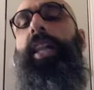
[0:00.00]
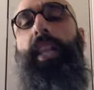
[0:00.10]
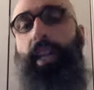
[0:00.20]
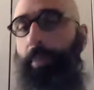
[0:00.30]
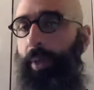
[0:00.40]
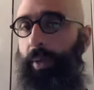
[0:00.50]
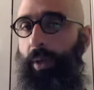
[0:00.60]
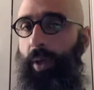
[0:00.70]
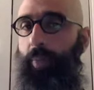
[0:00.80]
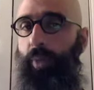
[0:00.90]
A lot of people
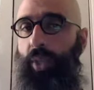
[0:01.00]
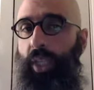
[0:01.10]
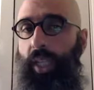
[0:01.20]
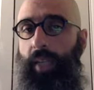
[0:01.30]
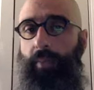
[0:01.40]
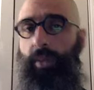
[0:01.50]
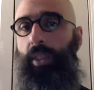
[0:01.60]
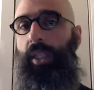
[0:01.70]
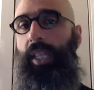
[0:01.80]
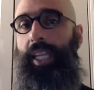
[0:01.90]
are
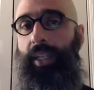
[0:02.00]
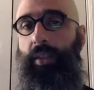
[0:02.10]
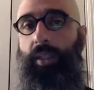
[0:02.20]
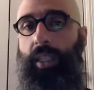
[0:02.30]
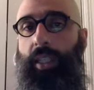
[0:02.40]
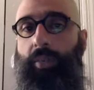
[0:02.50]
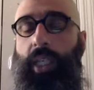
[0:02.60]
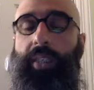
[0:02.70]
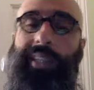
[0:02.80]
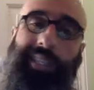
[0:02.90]
multilingual in
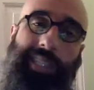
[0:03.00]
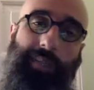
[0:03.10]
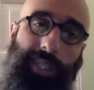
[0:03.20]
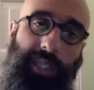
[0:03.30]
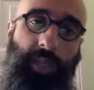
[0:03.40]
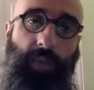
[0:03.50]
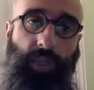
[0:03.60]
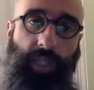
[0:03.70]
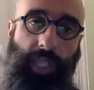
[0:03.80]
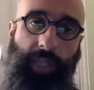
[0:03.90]
Iran, except city
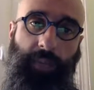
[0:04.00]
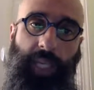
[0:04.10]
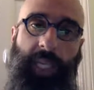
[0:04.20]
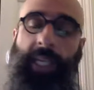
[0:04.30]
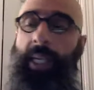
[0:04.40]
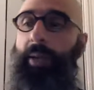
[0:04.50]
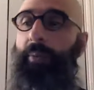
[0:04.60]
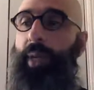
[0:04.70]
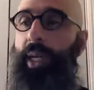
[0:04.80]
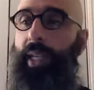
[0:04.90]
boys like me.
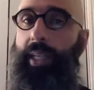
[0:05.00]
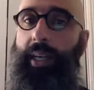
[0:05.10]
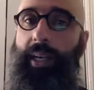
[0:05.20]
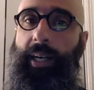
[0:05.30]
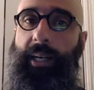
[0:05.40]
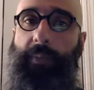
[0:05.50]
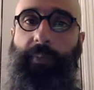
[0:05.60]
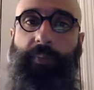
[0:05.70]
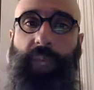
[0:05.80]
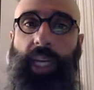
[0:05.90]
But
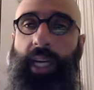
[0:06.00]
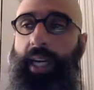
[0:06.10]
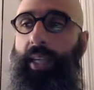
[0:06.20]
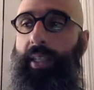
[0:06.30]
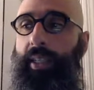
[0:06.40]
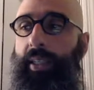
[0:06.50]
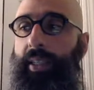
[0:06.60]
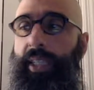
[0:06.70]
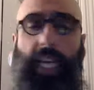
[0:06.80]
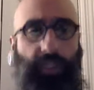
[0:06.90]

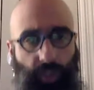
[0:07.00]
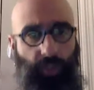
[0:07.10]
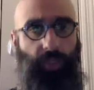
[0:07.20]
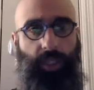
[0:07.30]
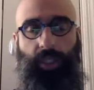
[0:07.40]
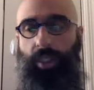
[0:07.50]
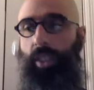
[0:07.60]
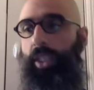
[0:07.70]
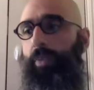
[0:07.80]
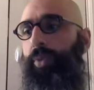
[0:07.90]
yeah, so
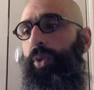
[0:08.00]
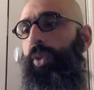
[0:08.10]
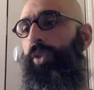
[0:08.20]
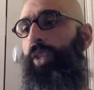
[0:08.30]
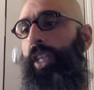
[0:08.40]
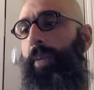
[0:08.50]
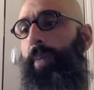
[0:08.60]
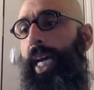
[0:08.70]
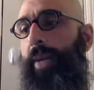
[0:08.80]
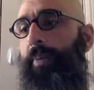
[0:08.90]
it's important to keep
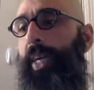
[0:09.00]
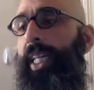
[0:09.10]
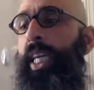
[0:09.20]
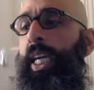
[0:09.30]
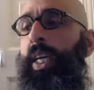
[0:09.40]
that in mind.